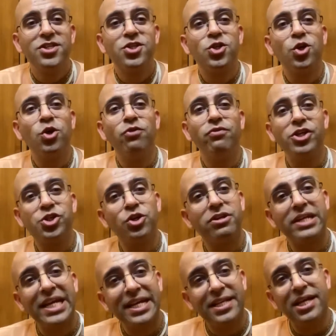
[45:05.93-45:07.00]
So we
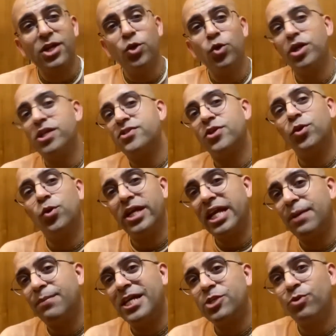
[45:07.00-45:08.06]
should read the glories of the
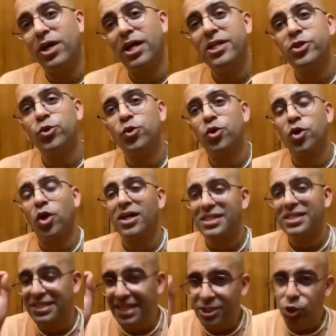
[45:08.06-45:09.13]
holy name as well to
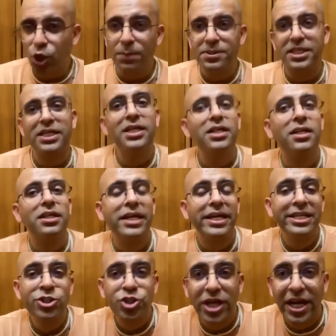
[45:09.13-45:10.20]
cross this obstacle
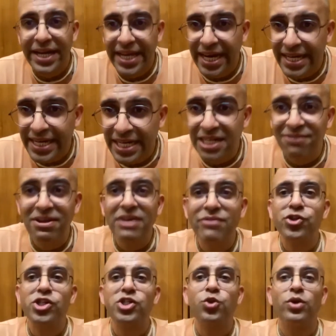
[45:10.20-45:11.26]
in chanting
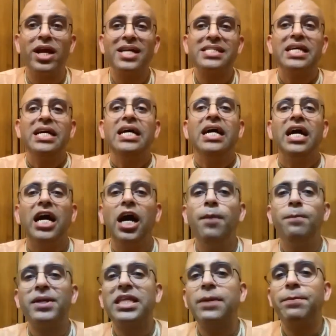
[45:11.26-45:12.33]
attentively, which is known as
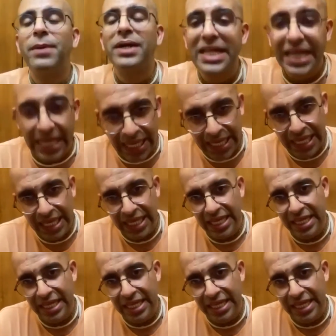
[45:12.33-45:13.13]
Apratipatti.